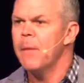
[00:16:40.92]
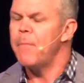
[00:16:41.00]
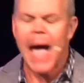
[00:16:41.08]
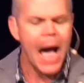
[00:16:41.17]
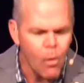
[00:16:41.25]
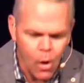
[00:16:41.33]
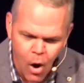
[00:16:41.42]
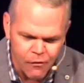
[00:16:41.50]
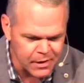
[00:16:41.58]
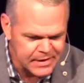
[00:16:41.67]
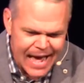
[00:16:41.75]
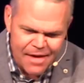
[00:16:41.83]
Power
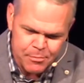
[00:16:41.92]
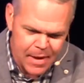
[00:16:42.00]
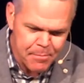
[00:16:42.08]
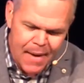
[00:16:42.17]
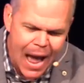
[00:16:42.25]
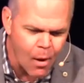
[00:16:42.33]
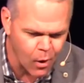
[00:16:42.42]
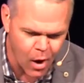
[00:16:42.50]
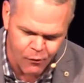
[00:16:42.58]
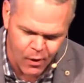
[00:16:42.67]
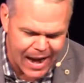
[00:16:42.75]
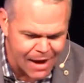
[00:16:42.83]
over death meant power
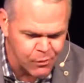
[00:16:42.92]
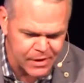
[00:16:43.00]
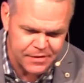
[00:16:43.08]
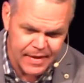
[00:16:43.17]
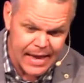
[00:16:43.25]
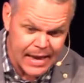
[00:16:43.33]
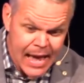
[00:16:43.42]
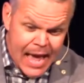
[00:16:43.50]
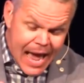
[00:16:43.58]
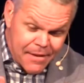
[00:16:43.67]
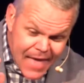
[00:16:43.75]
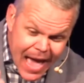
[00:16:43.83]
over everything,
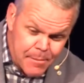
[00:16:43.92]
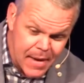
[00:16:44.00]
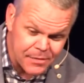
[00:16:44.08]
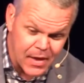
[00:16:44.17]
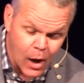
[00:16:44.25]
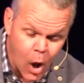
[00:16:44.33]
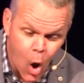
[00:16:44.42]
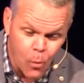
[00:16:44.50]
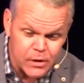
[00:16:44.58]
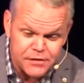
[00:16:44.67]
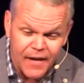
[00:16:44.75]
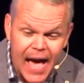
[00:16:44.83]
and that meant that
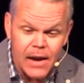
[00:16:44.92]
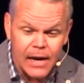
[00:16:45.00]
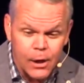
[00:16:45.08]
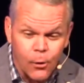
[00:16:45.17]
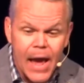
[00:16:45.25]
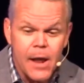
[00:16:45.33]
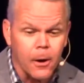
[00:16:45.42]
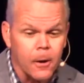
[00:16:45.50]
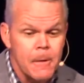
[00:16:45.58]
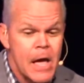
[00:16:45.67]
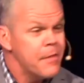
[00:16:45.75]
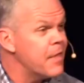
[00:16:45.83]
hope was finally
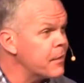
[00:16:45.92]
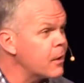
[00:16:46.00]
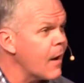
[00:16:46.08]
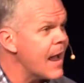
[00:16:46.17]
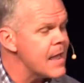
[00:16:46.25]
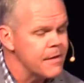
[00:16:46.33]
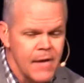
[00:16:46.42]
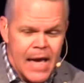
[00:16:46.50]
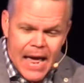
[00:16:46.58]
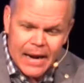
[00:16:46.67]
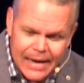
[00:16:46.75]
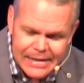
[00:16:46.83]
greater than the grave.
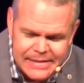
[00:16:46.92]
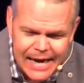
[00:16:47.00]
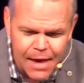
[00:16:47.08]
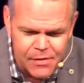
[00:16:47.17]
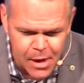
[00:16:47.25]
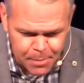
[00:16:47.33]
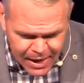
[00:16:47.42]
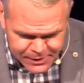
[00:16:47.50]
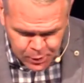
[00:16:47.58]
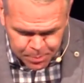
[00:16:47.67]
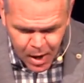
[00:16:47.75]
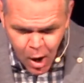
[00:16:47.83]
And listen how the
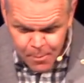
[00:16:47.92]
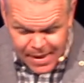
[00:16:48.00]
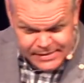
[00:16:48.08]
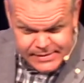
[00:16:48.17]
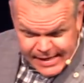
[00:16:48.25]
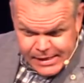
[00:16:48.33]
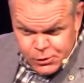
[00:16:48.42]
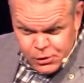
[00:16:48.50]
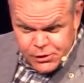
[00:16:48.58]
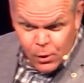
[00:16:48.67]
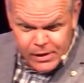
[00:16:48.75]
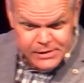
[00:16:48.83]
Apostle Paul makes the Easter
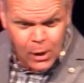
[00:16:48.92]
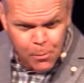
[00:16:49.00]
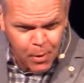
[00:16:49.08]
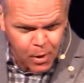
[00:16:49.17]
story so